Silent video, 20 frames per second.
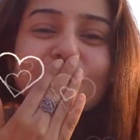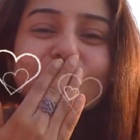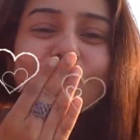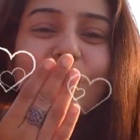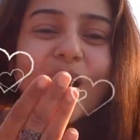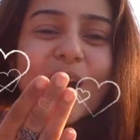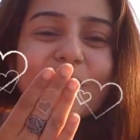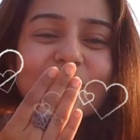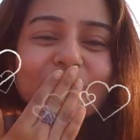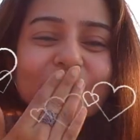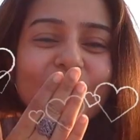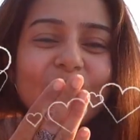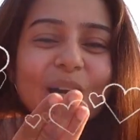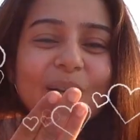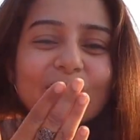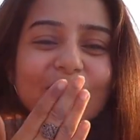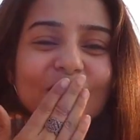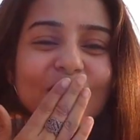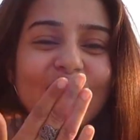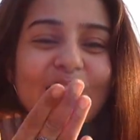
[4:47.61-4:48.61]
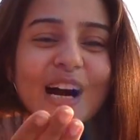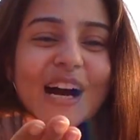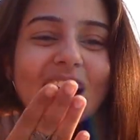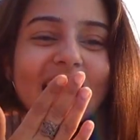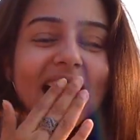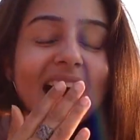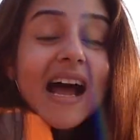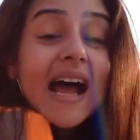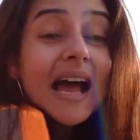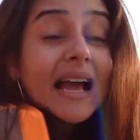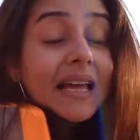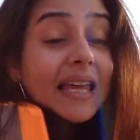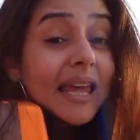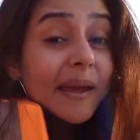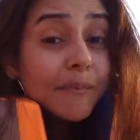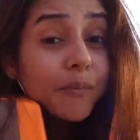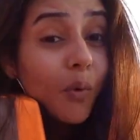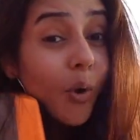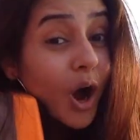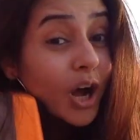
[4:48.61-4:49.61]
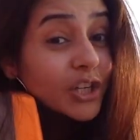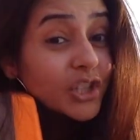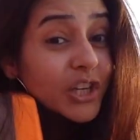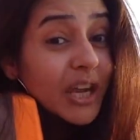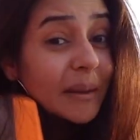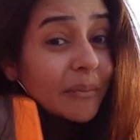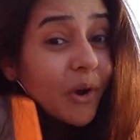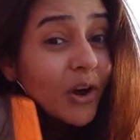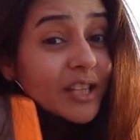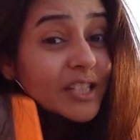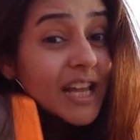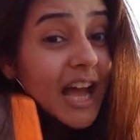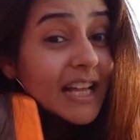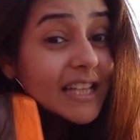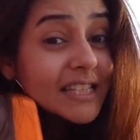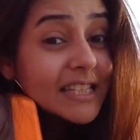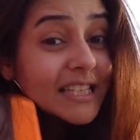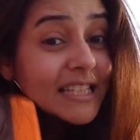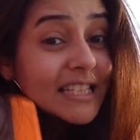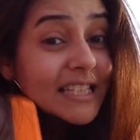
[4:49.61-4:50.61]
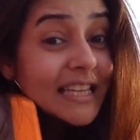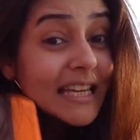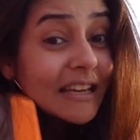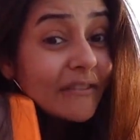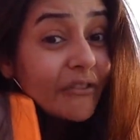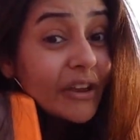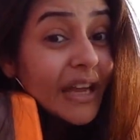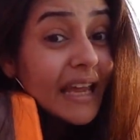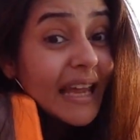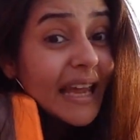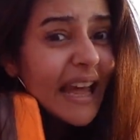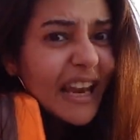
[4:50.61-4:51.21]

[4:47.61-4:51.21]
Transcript: Keep watching Mozartsy TV.